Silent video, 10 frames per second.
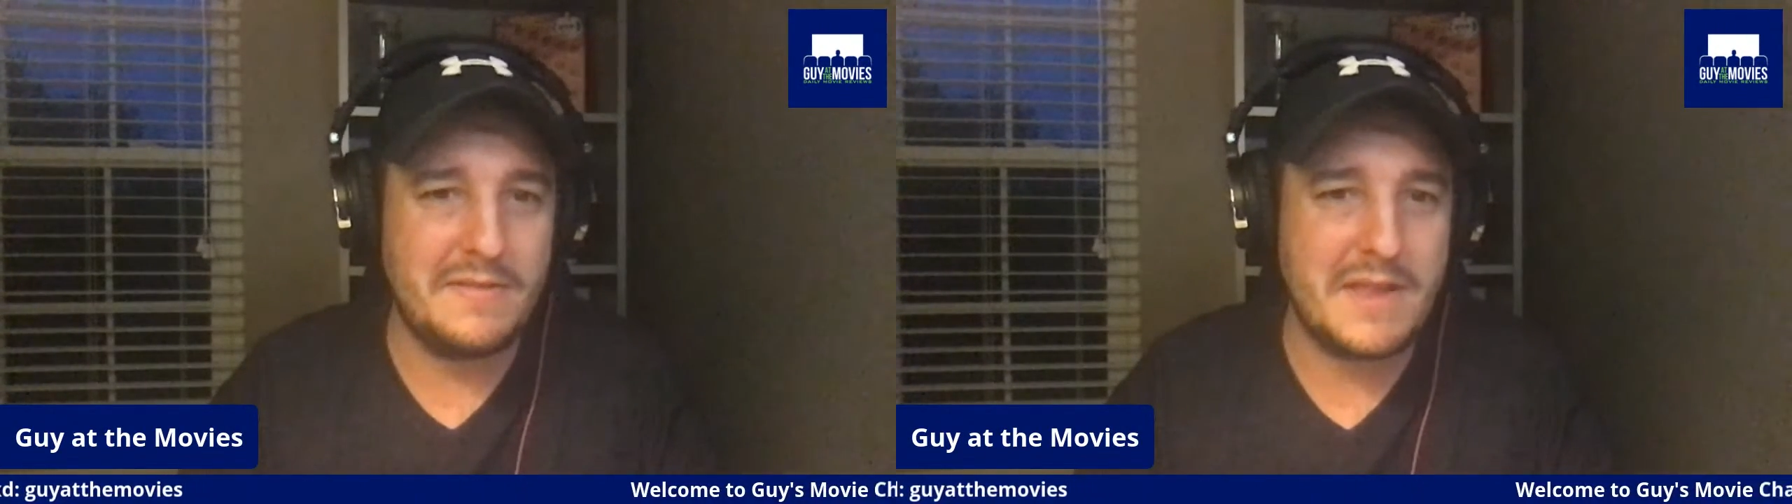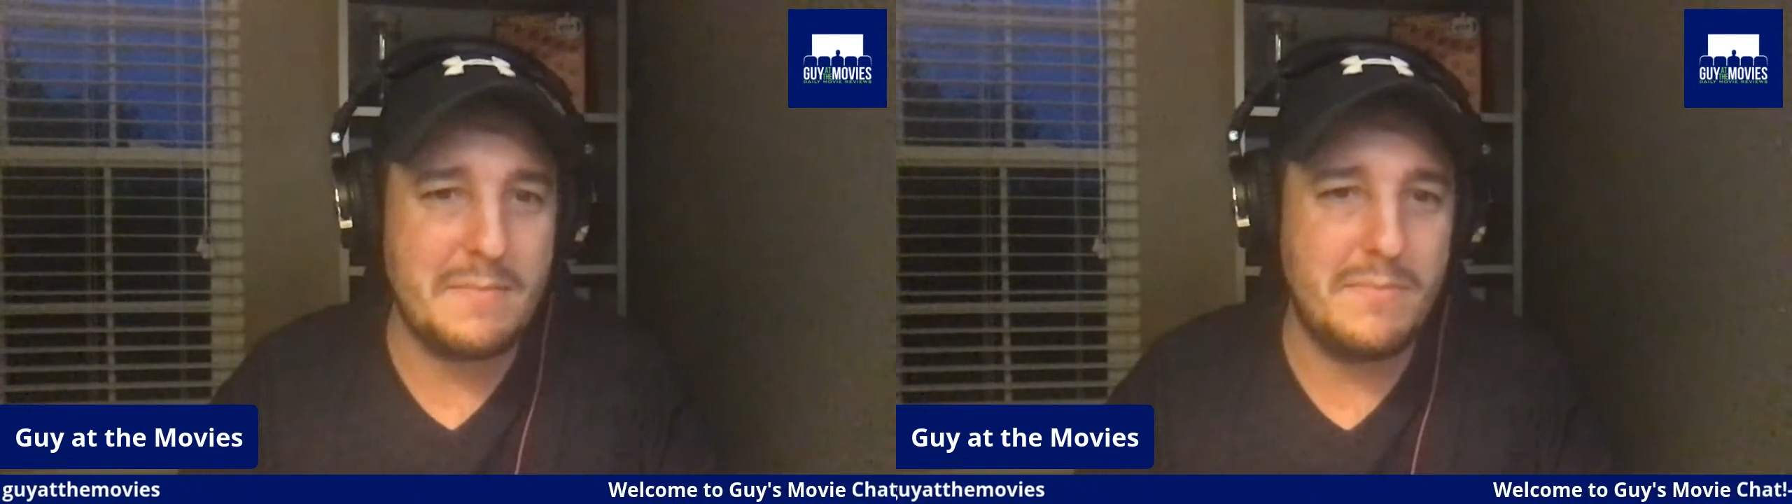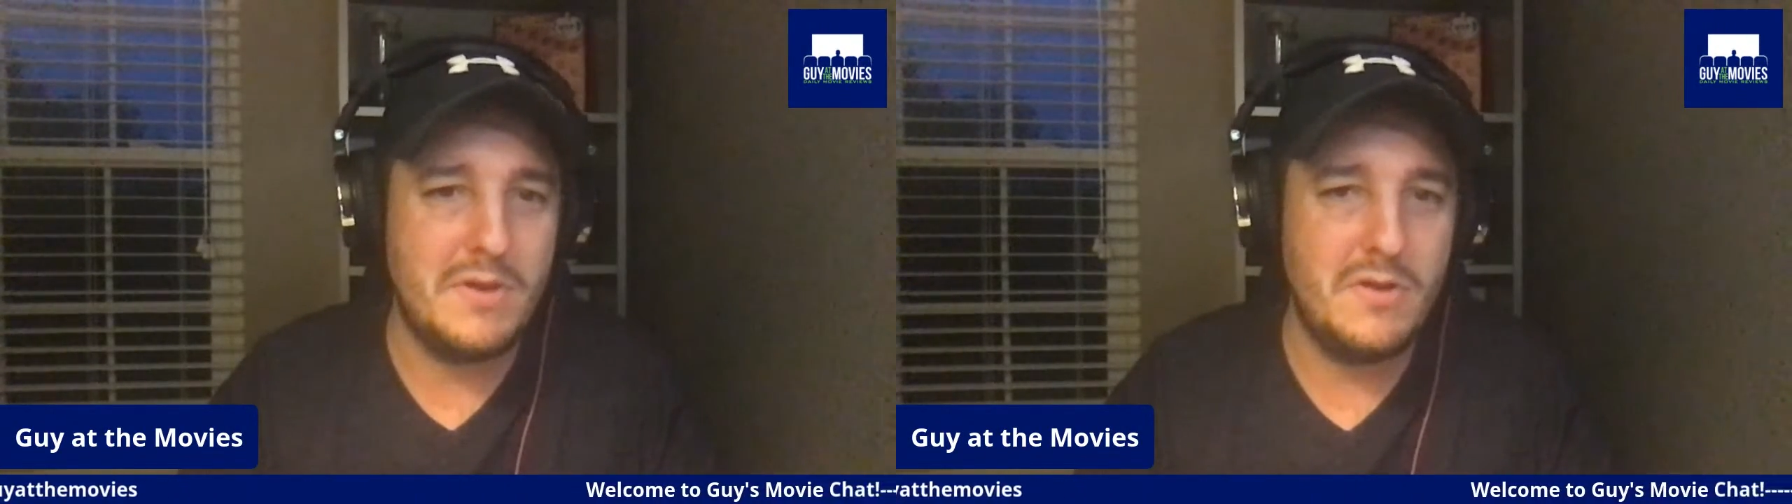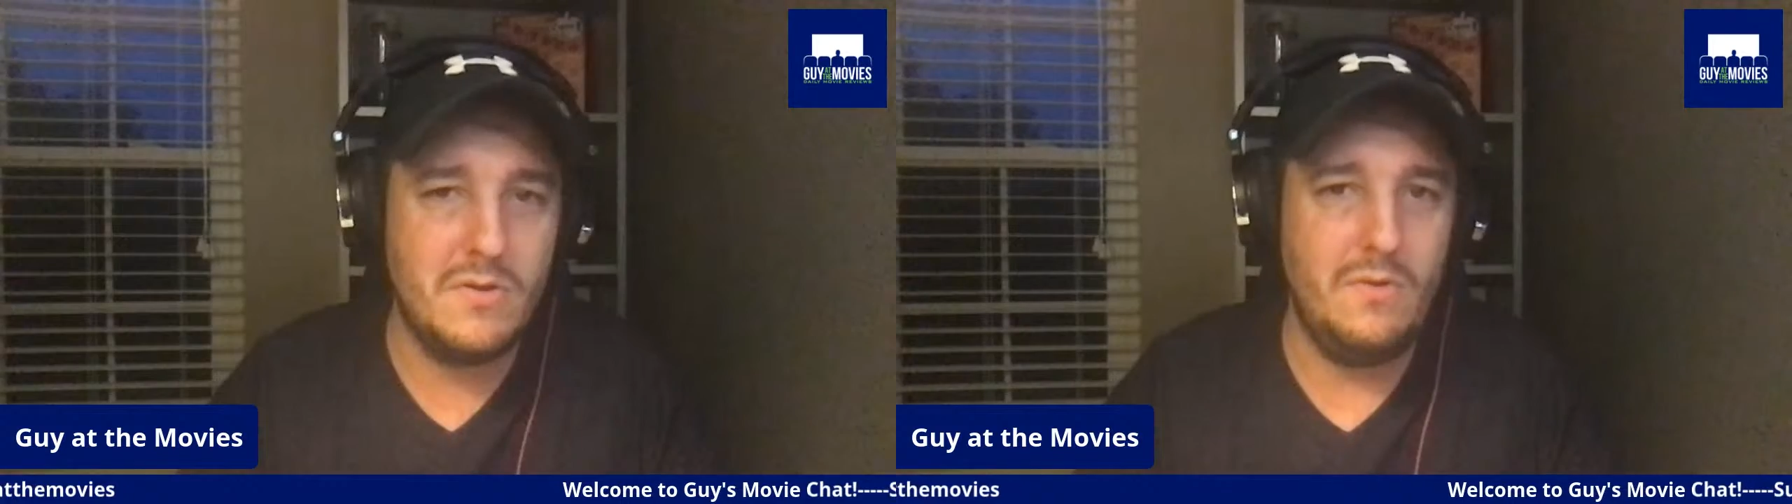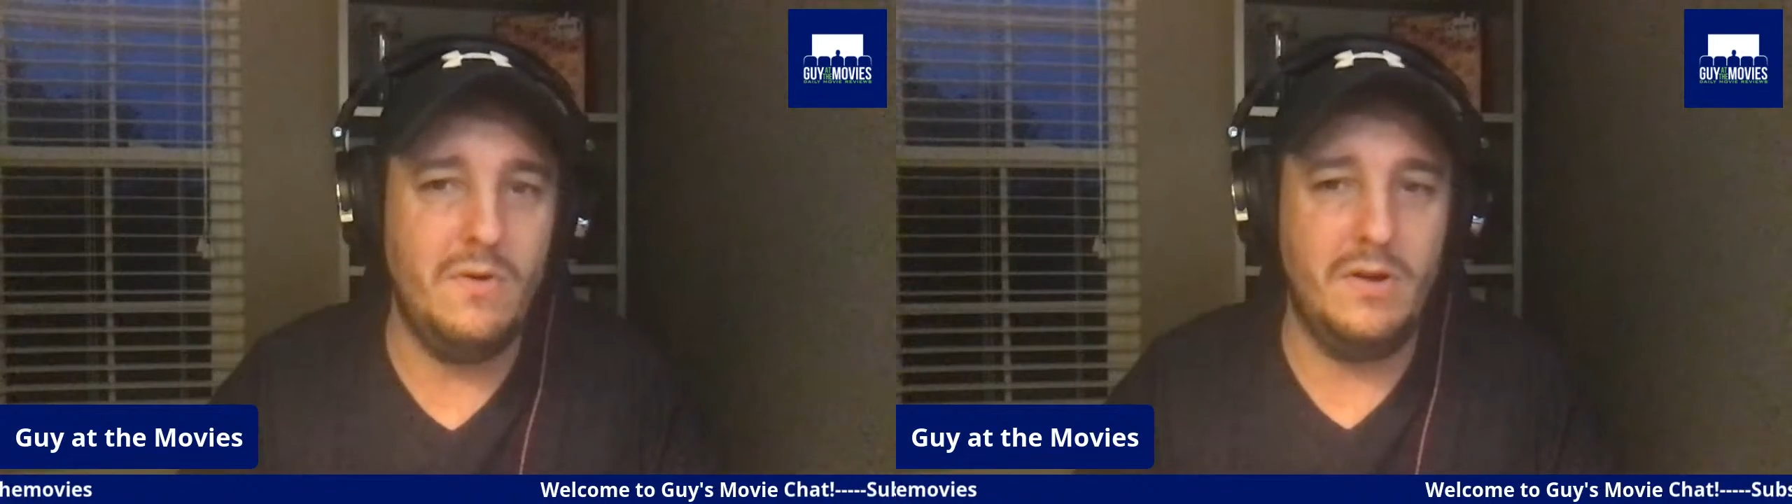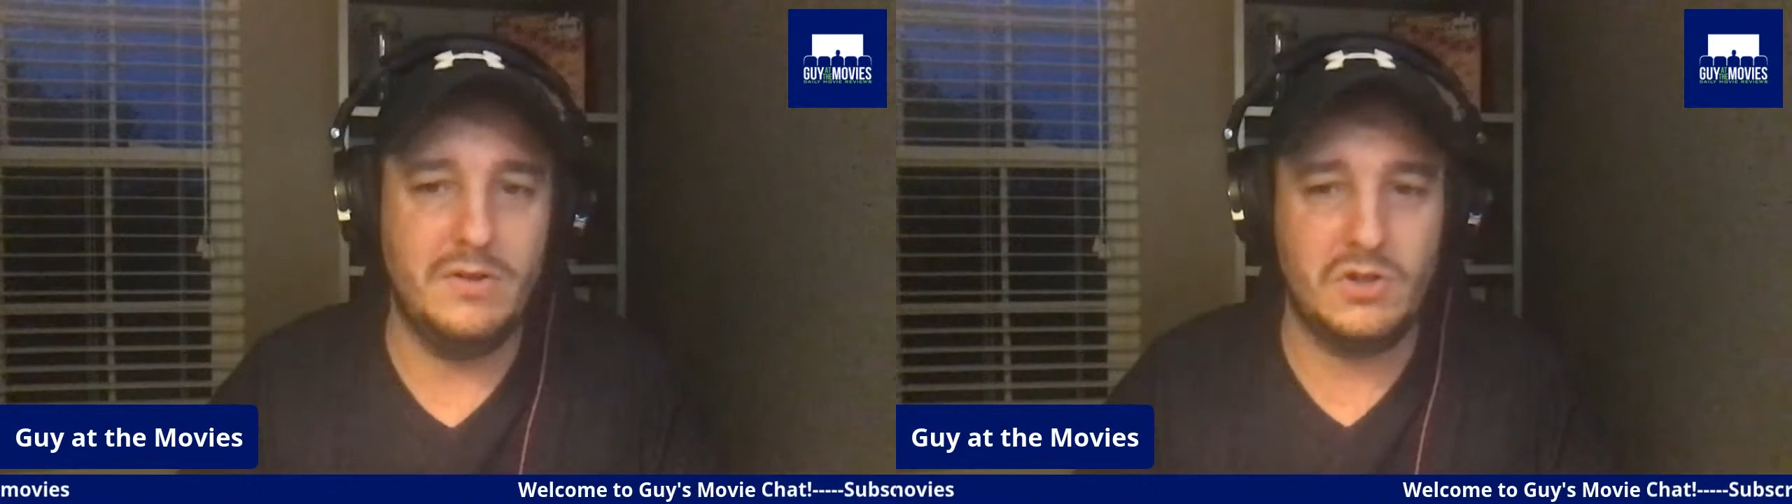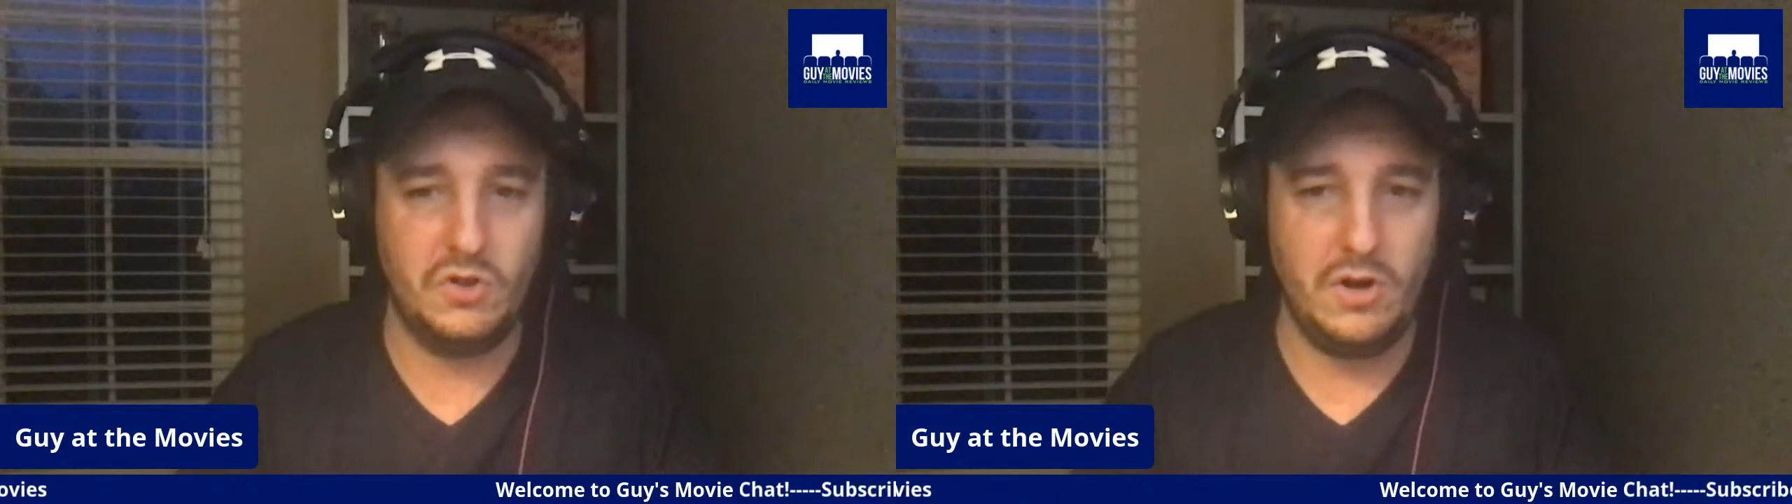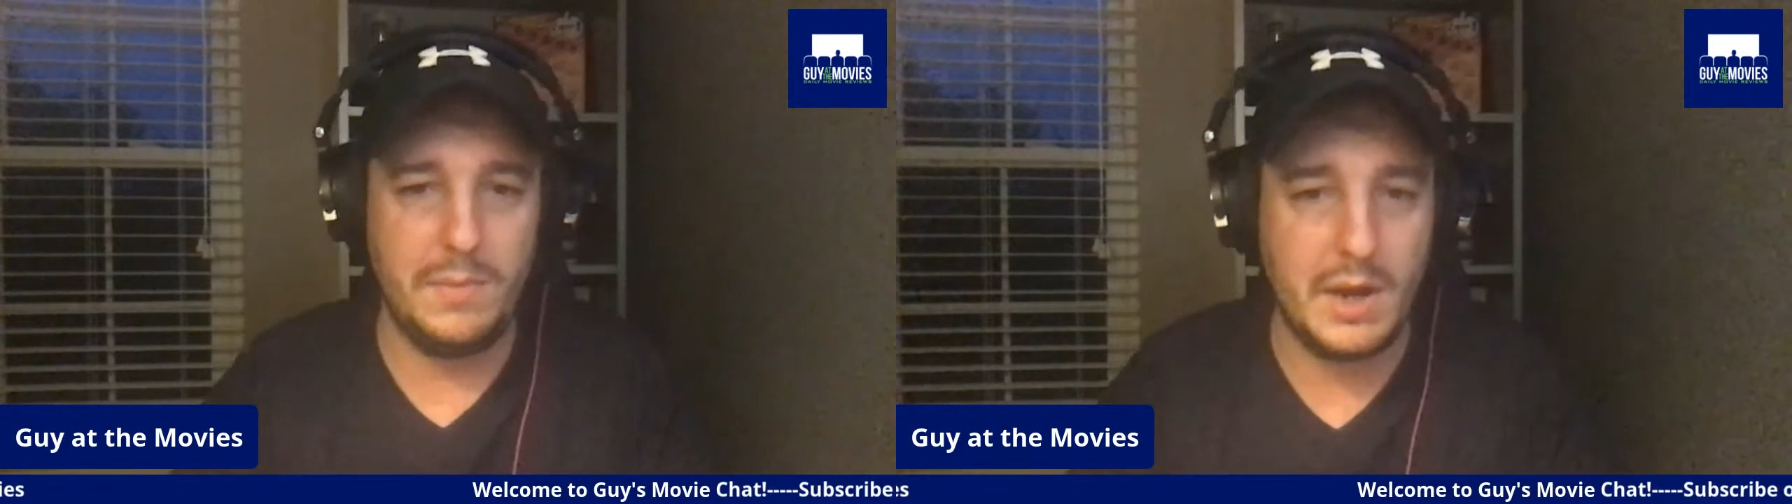that debuted on
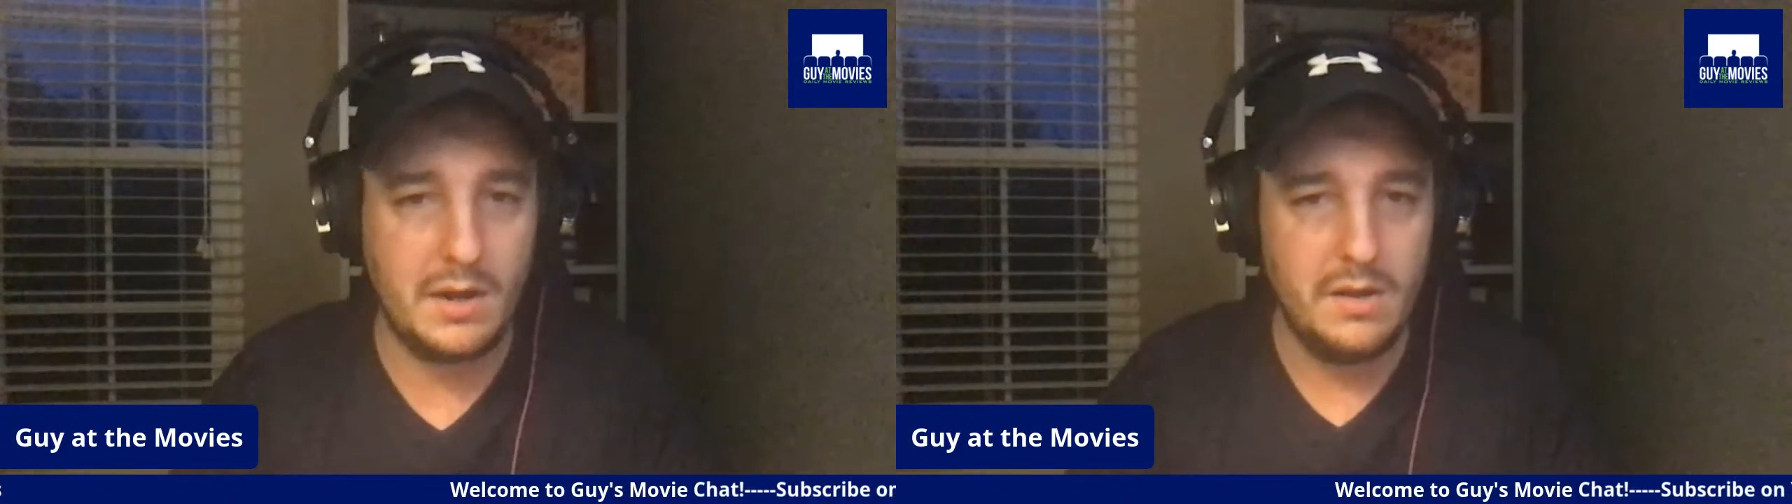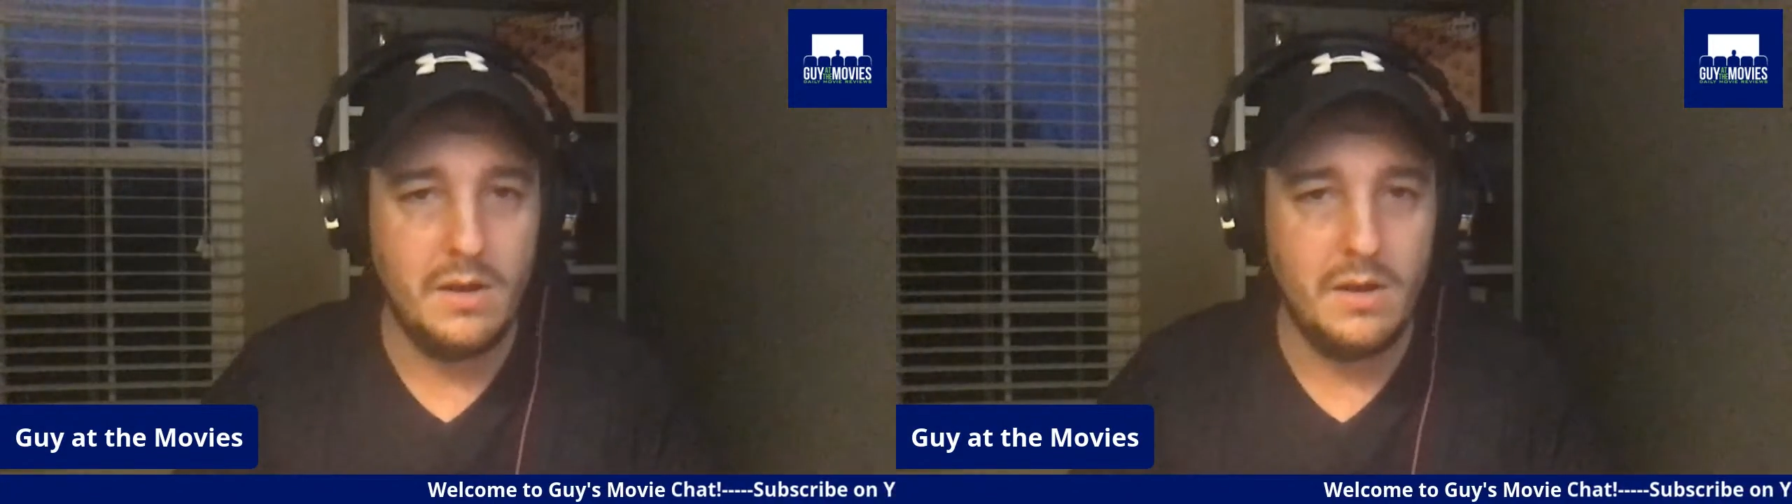streaming.